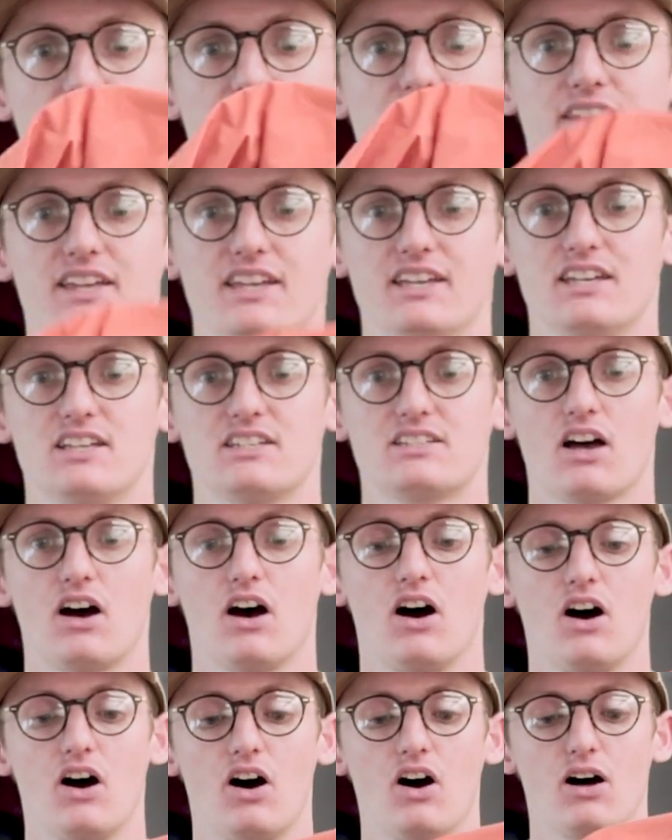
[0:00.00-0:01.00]
These
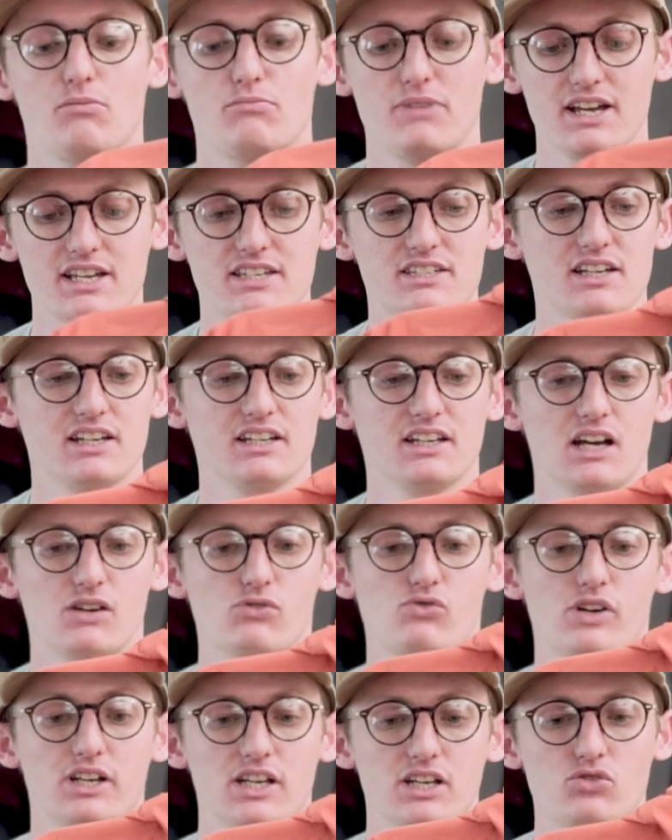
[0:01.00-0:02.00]
are amazing, they're
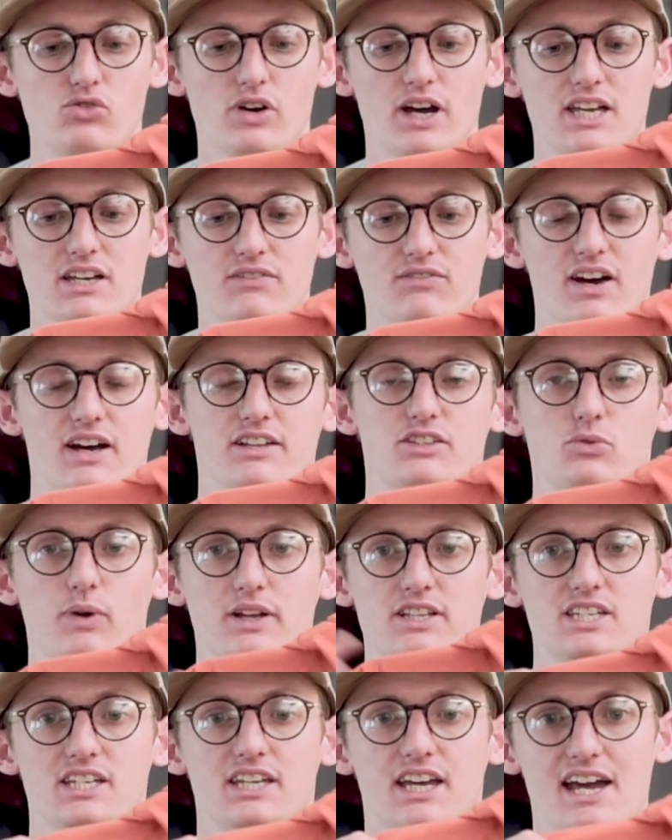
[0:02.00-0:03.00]
really great. They're
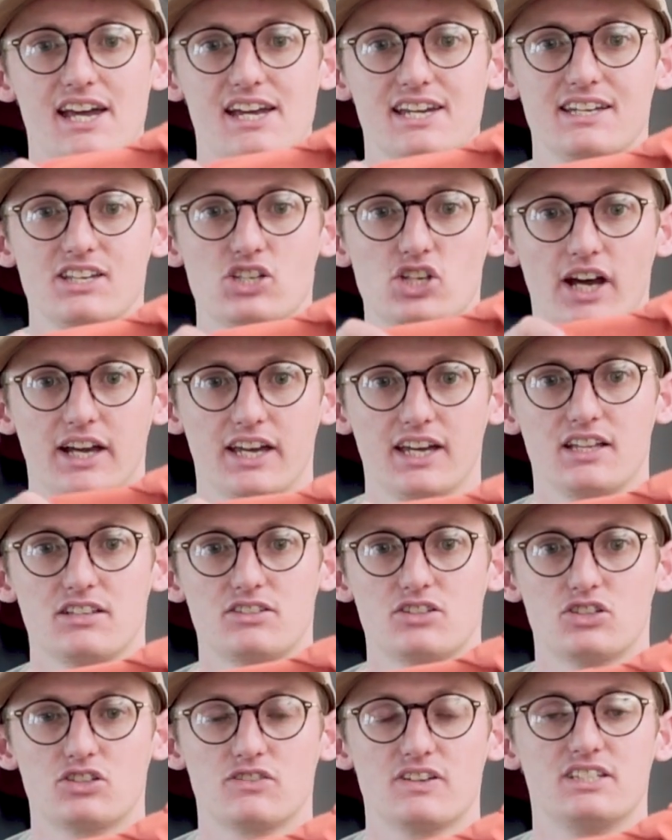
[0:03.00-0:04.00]
20K
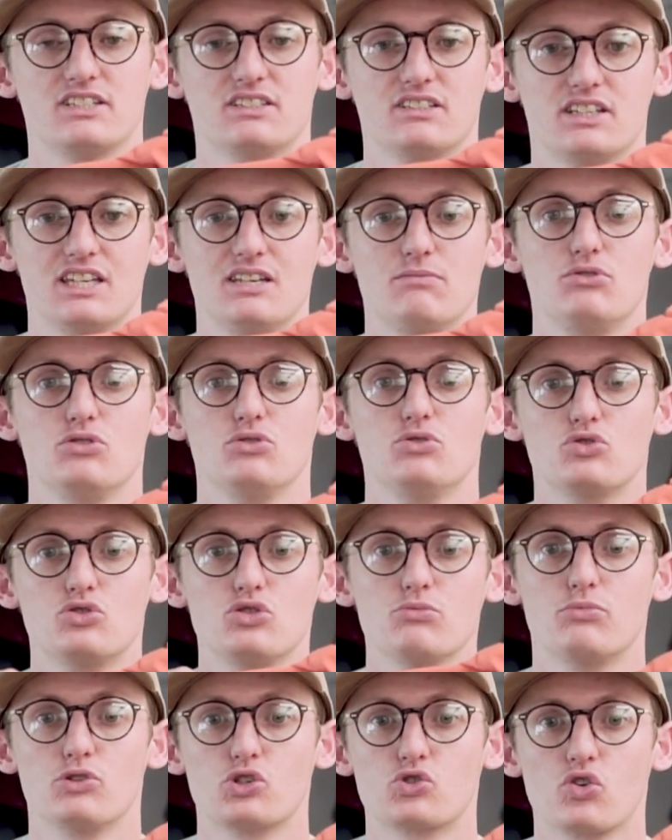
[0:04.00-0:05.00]
jackets, so they keep you
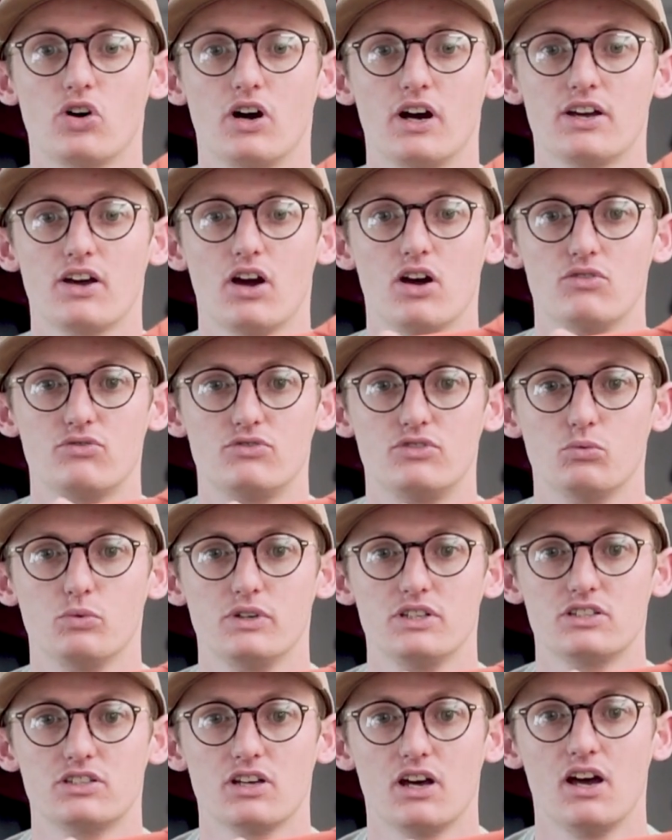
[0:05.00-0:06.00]
super dry over the
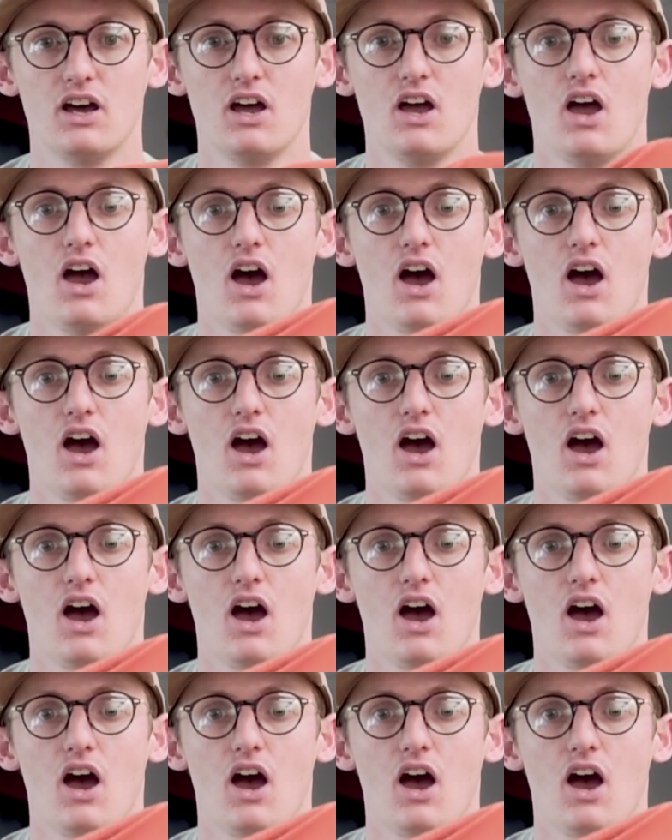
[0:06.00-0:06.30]
winter.